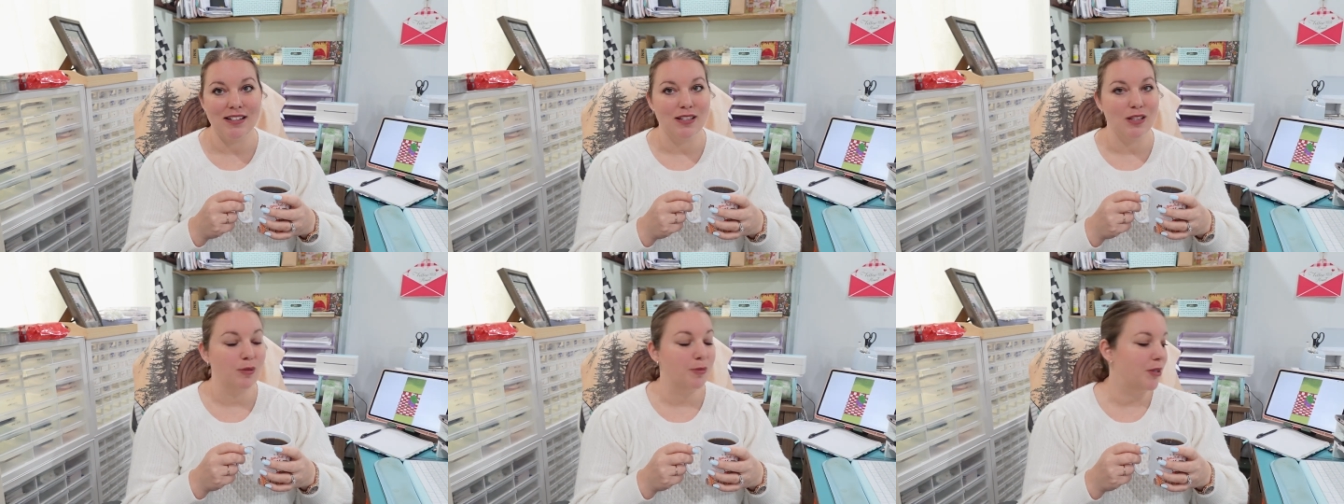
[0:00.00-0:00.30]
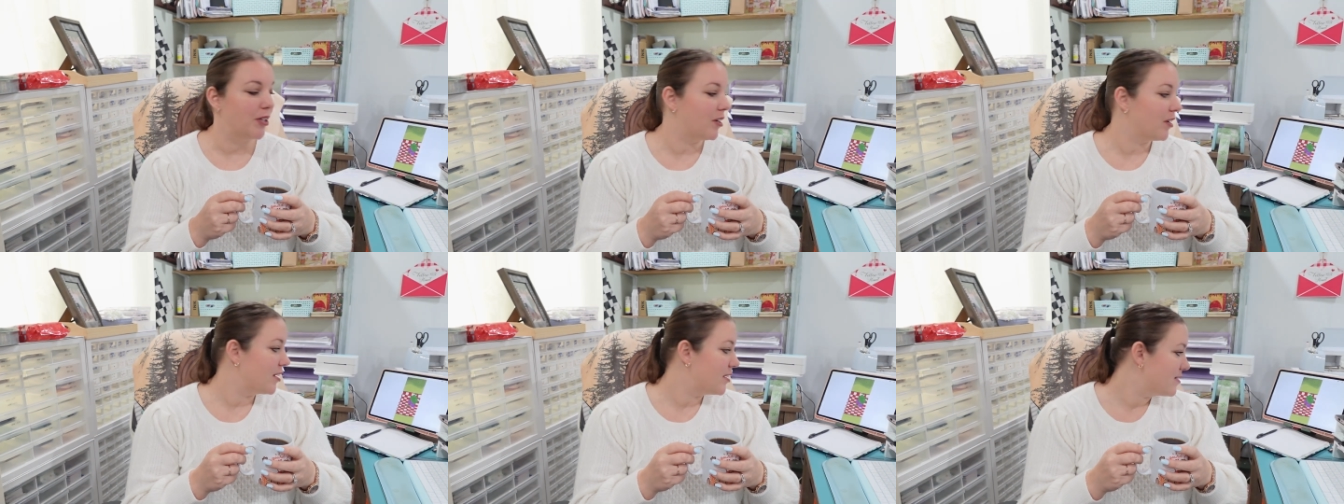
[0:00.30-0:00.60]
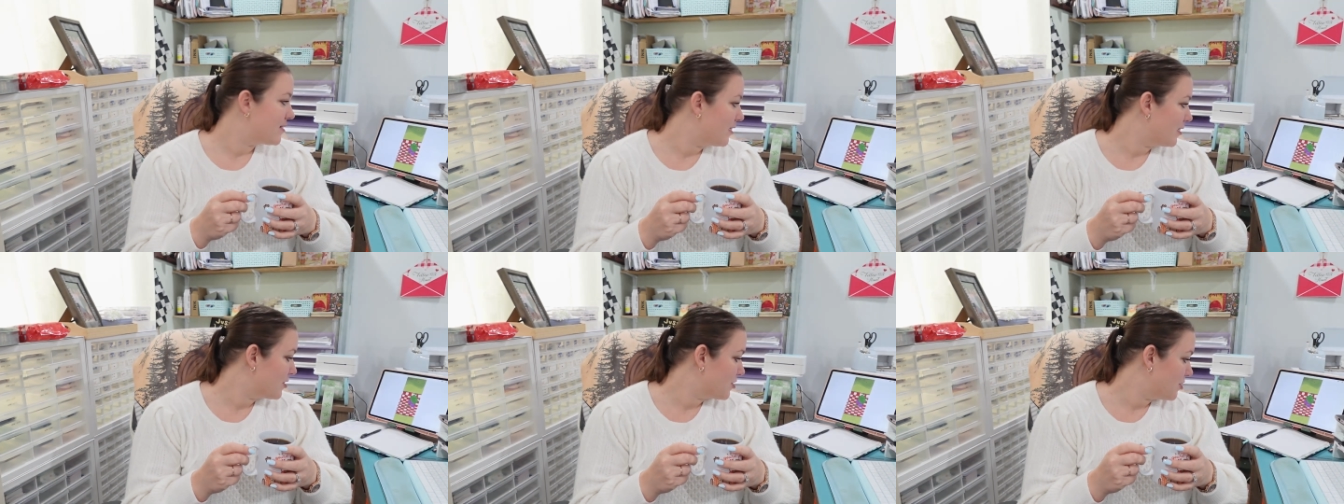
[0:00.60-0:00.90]
to the B grade
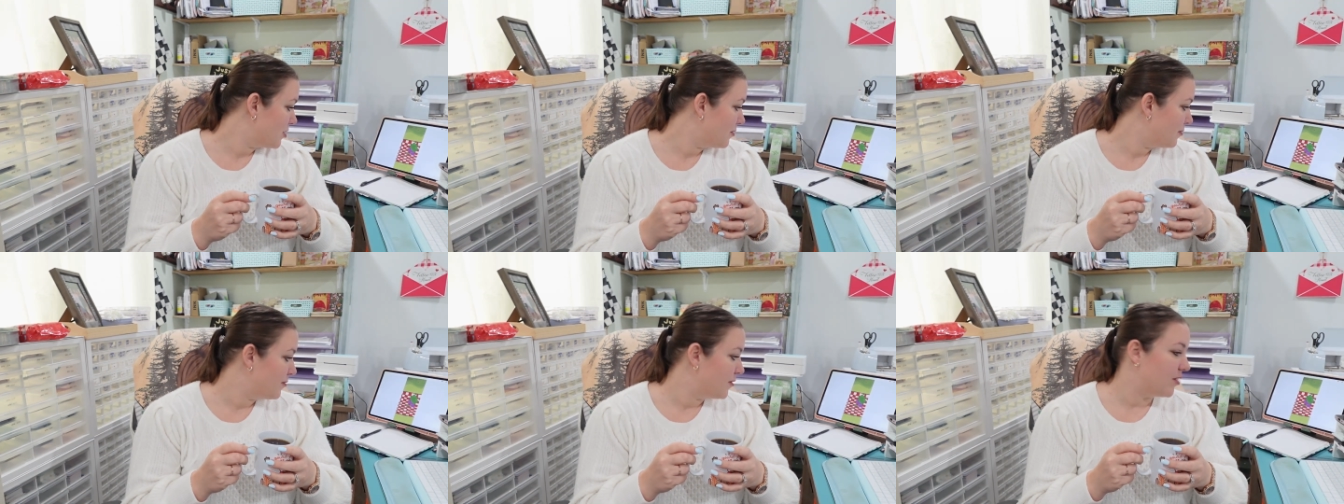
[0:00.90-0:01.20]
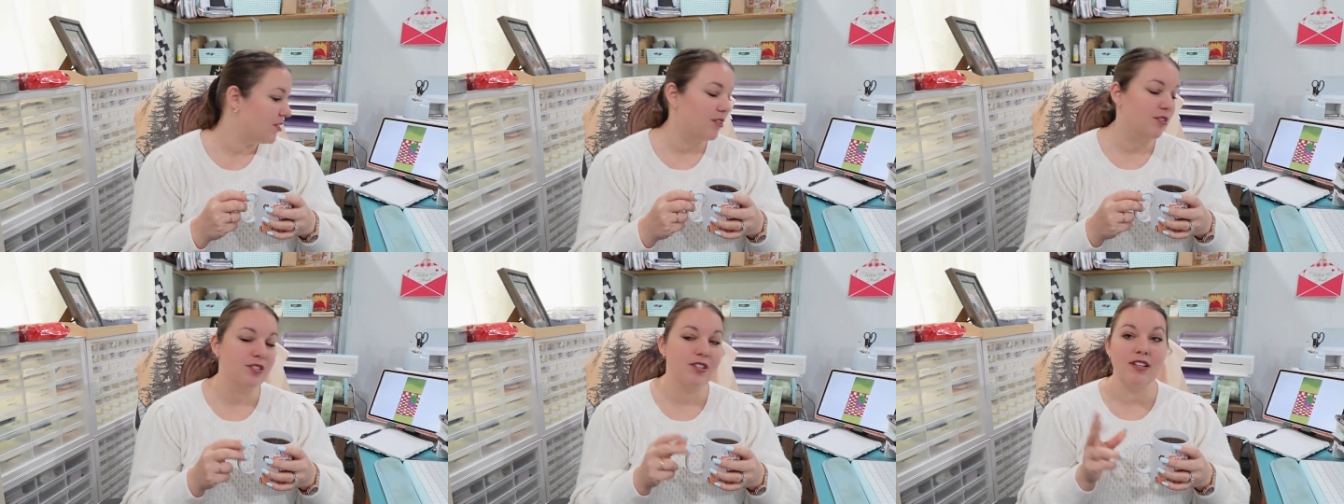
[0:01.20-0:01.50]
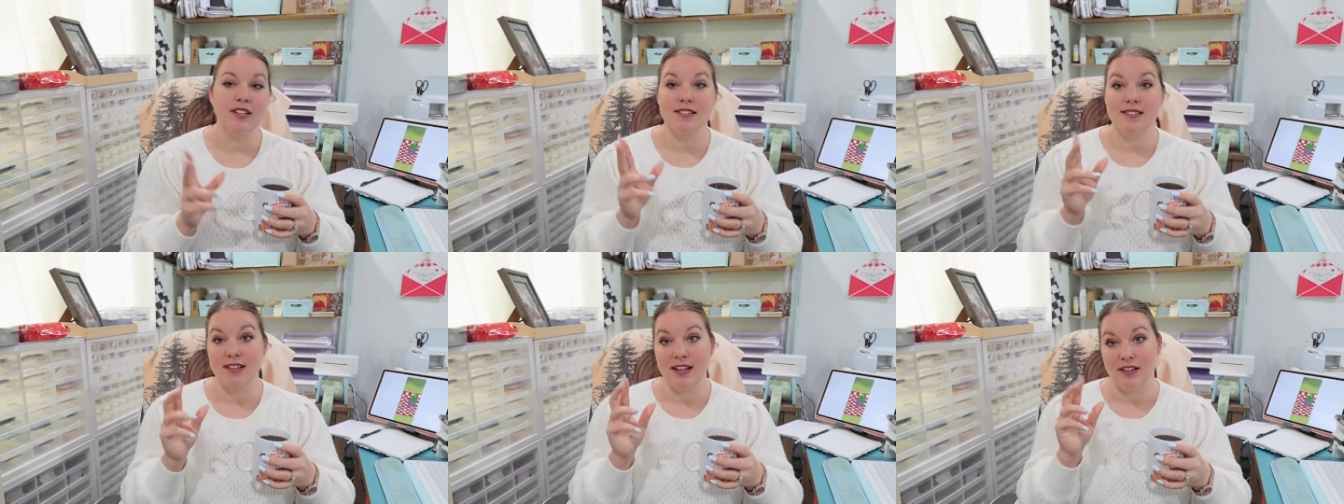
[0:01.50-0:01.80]
section, or to
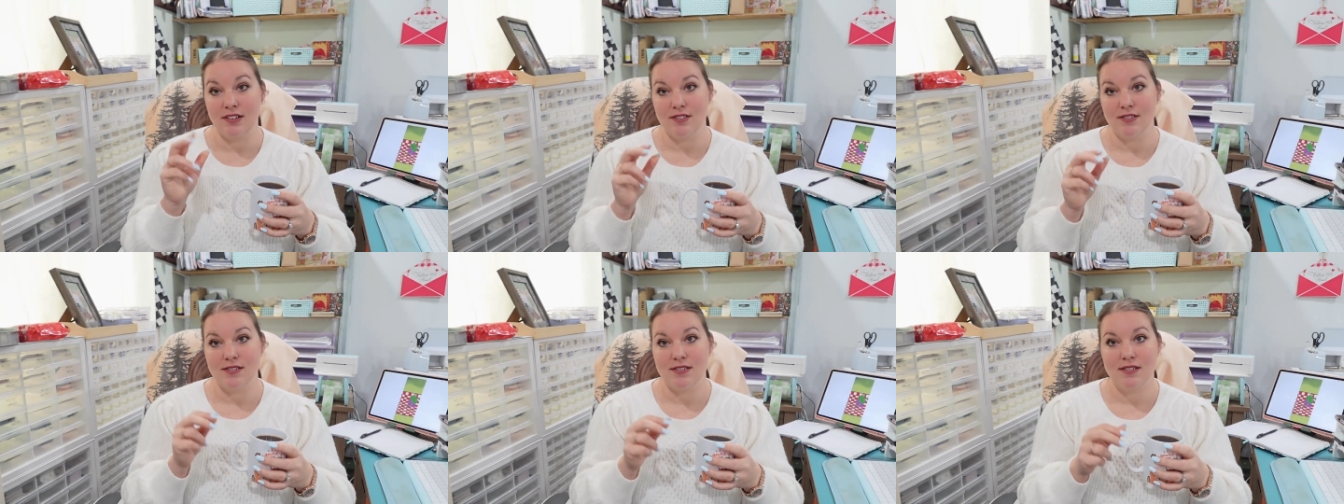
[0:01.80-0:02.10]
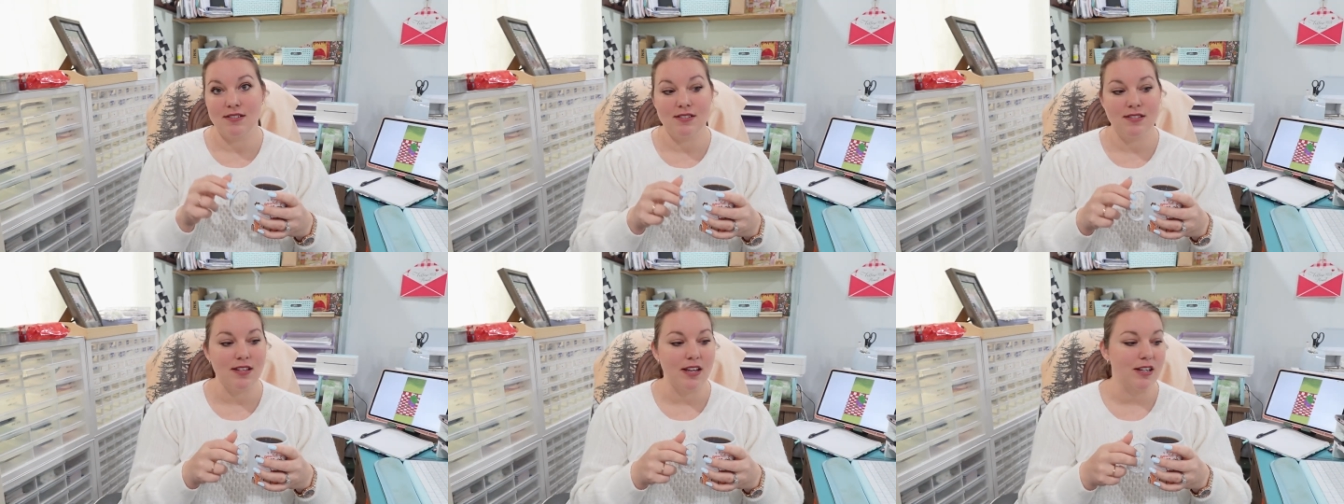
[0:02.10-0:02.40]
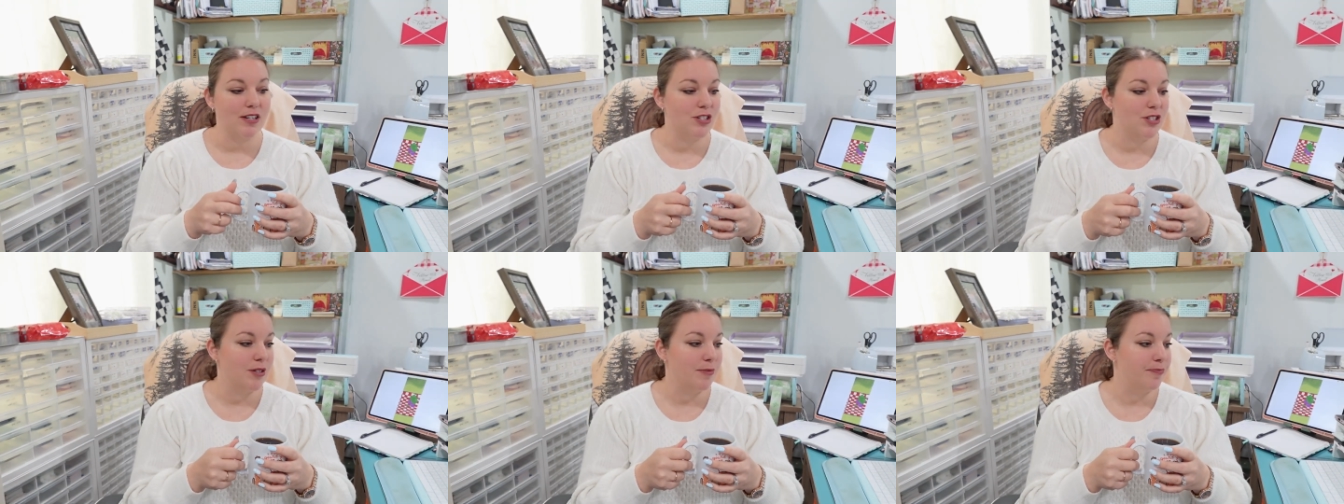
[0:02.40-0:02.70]
the sales
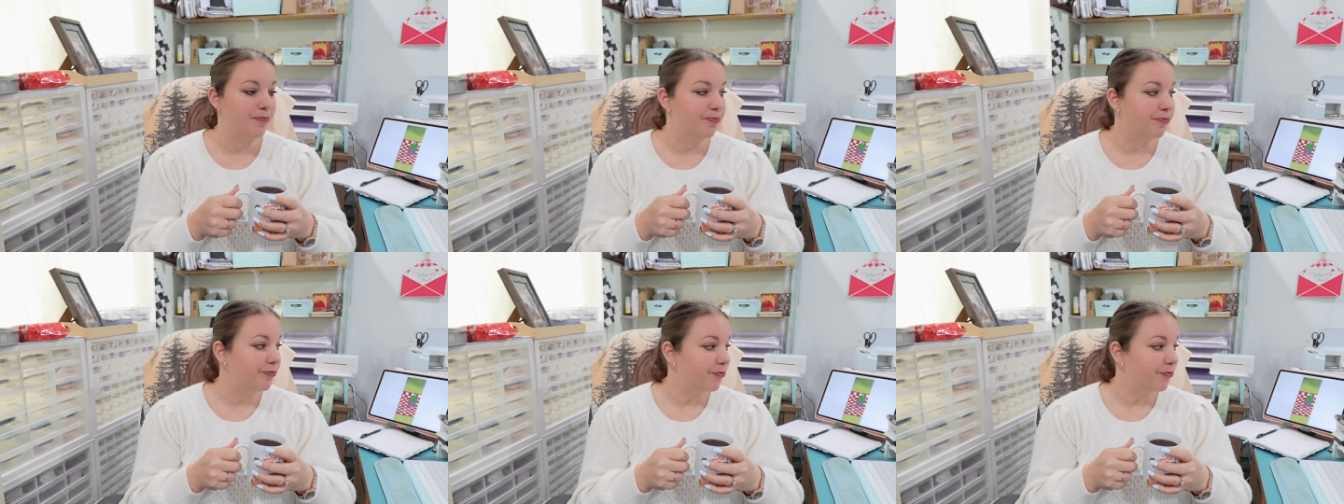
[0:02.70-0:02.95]
section.